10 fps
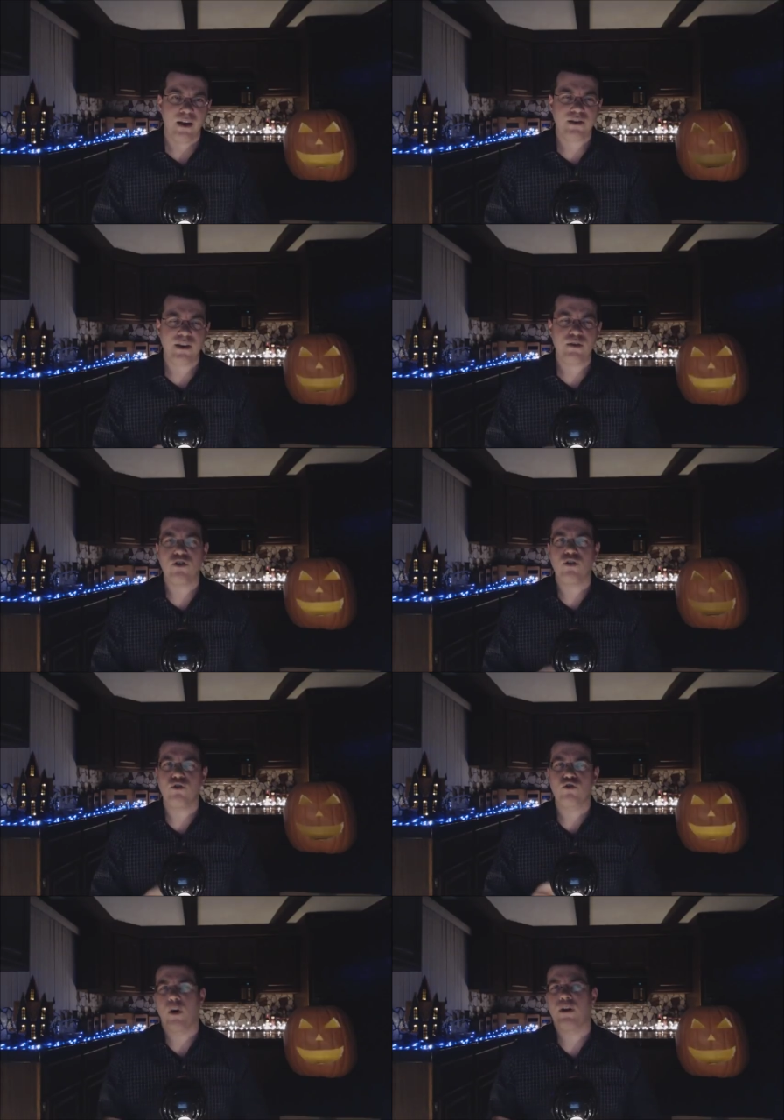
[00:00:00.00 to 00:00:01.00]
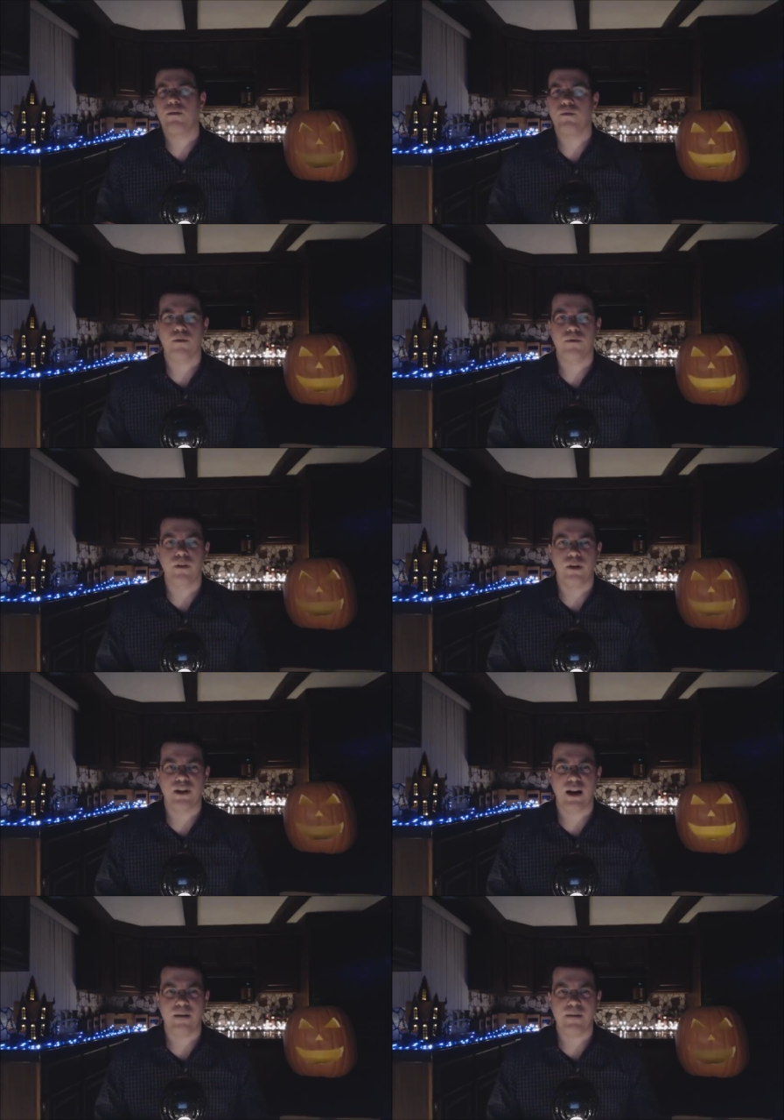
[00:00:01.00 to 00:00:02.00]
It's like those other twenty-four
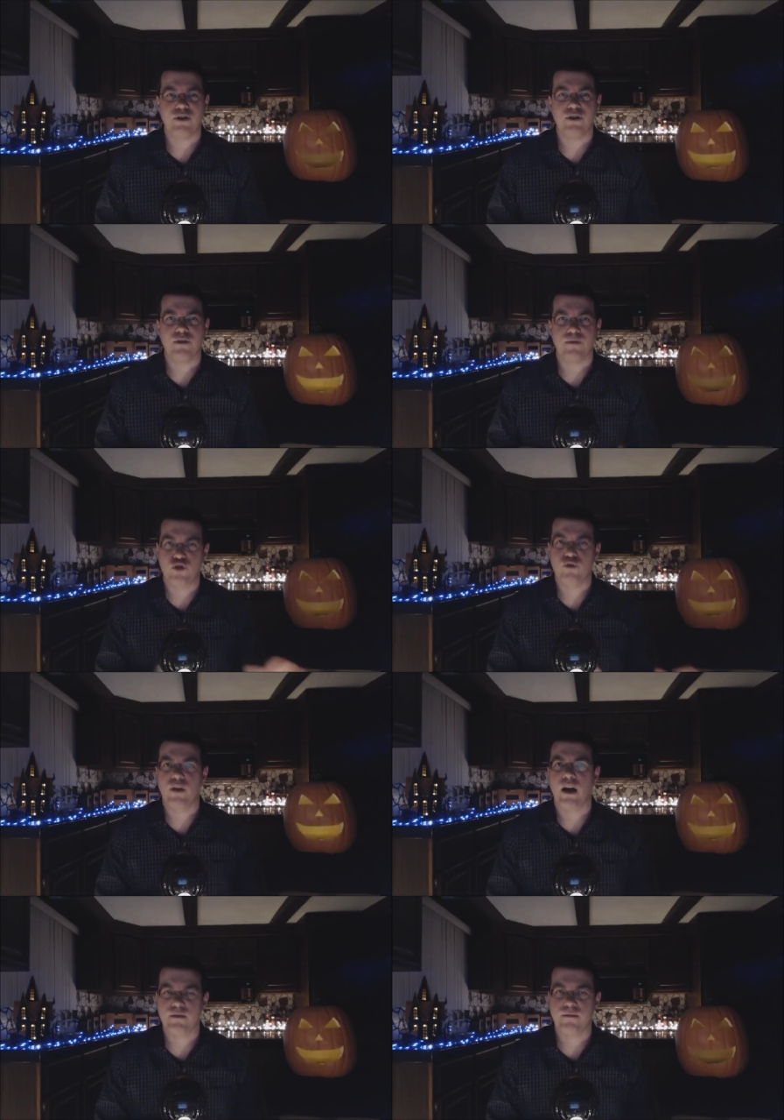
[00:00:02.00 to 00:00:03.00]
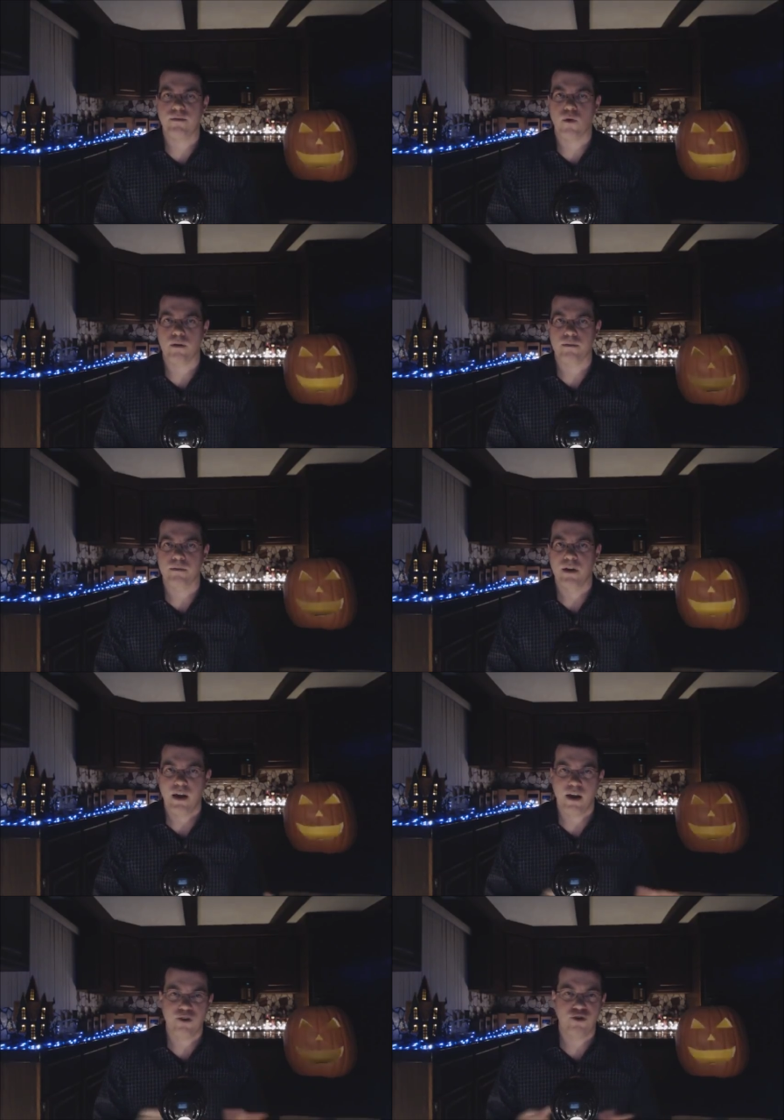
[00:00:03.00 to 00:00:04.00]
films that I mentioned from two thousand four
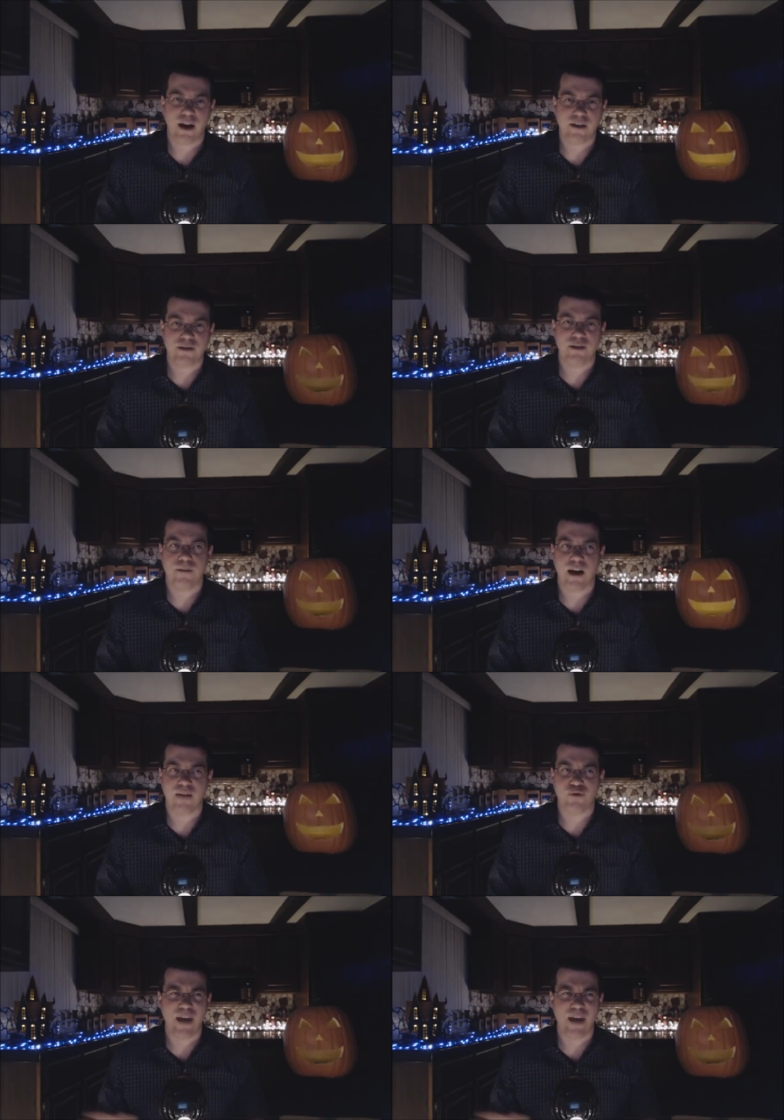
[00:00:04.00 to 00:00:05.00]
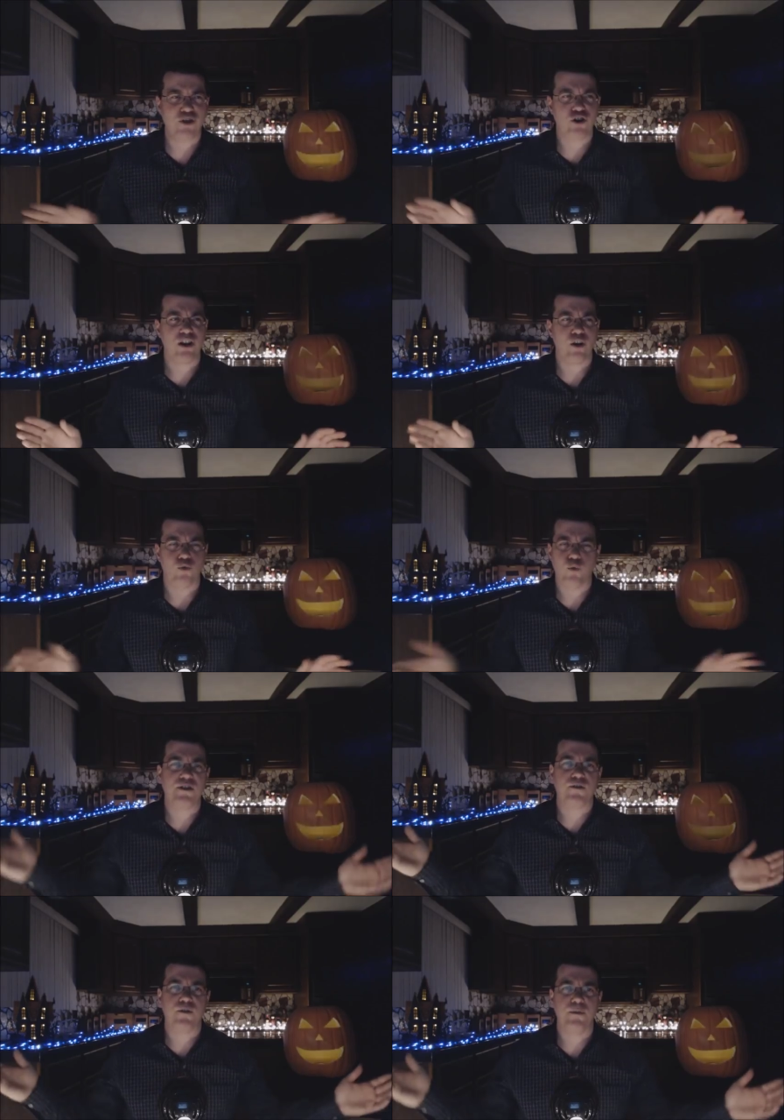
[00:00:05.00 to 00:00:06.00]
and two thousand five were magically
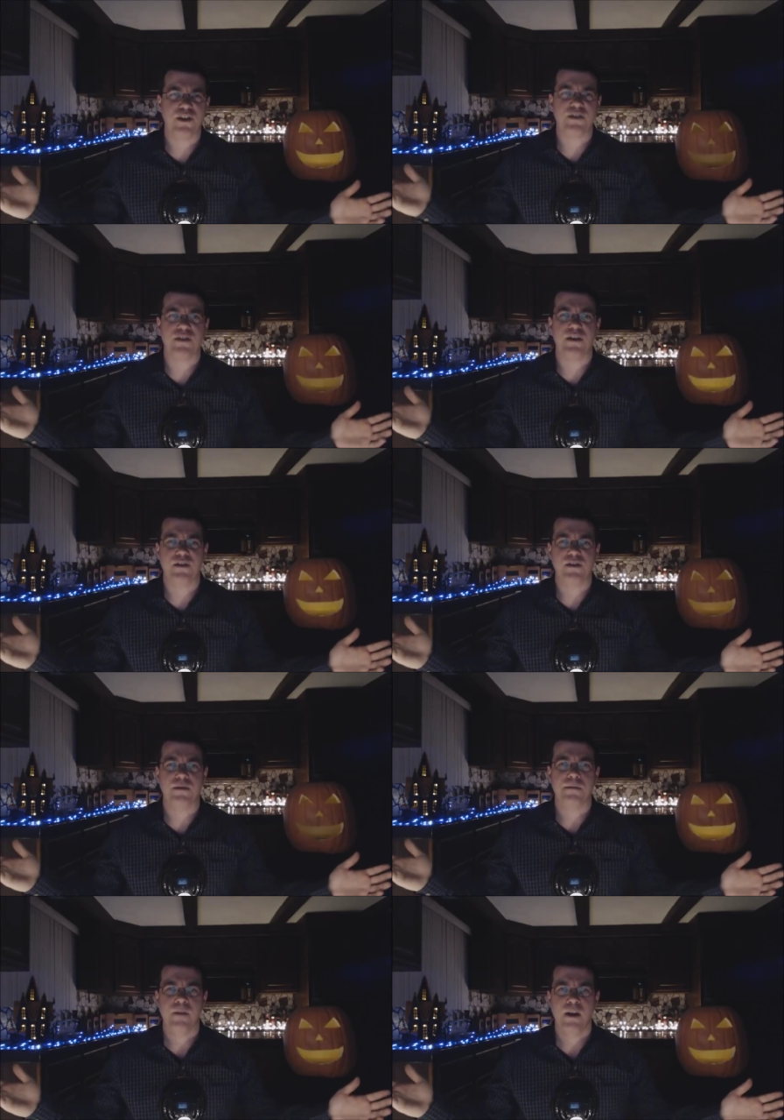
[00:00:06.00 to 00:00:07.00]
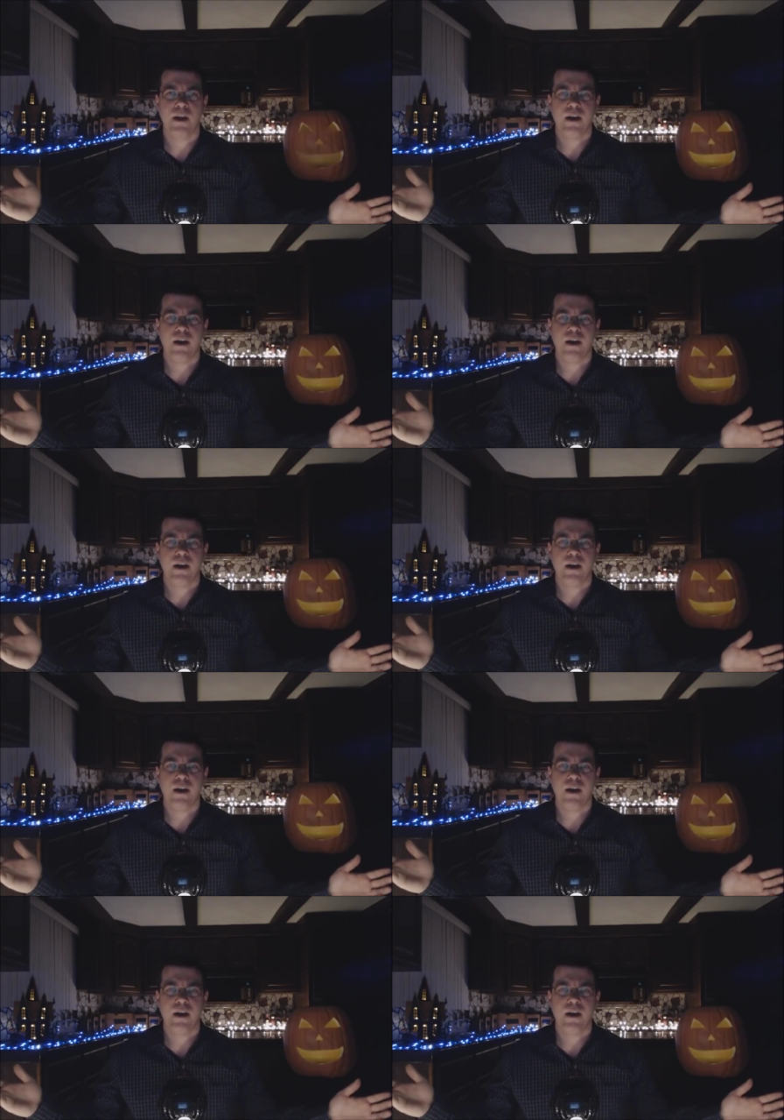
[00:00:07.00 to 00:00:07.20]
erased from existence.